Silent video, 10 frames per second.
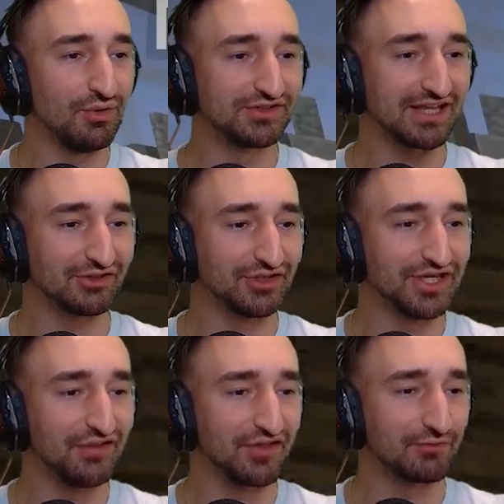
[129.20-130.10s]
and take the
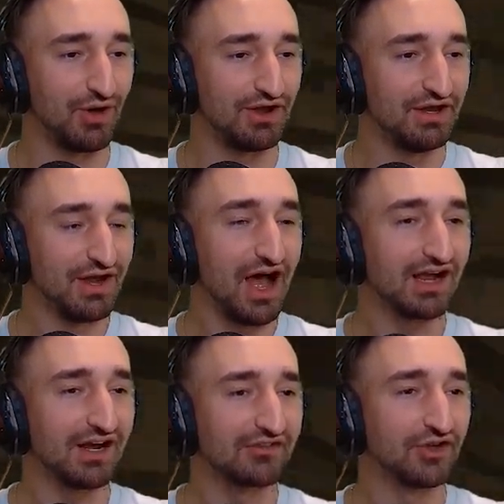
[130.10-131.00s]
lead on this yeah. one, I
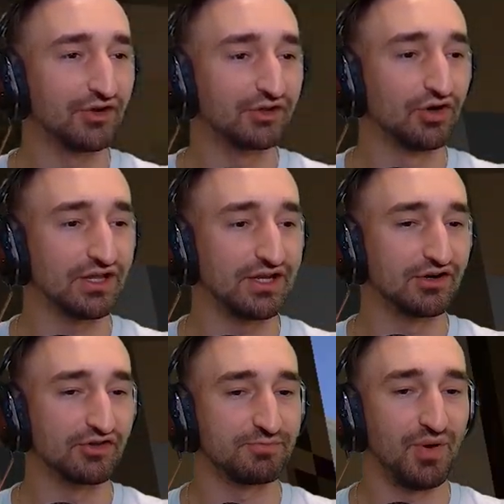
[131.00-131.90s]
got a similar cookie here.
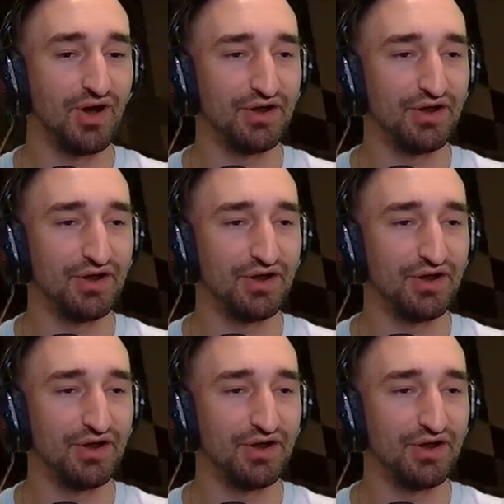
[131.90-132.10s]
I'll spawn